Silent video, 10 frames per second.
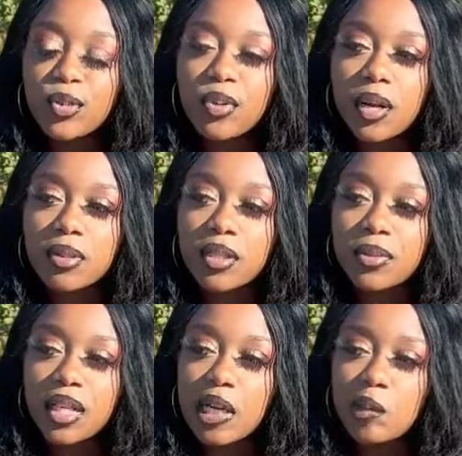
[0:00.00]
probably
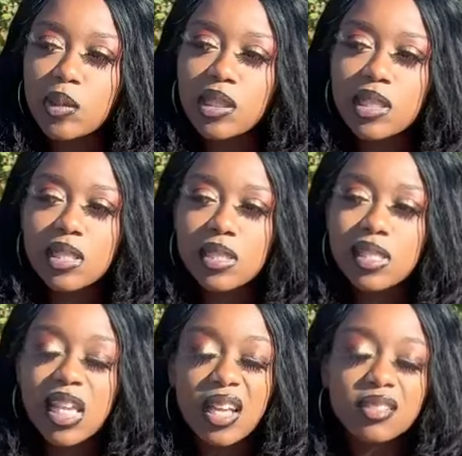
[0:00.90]
when I was
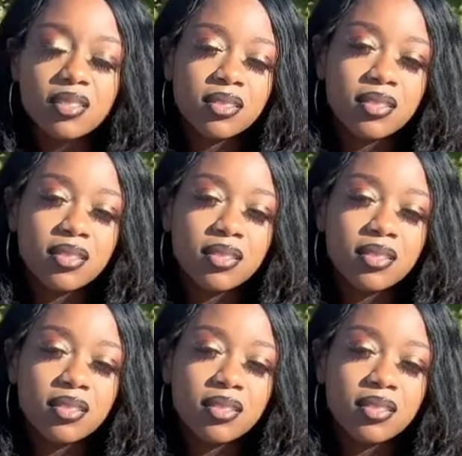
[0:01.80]
10.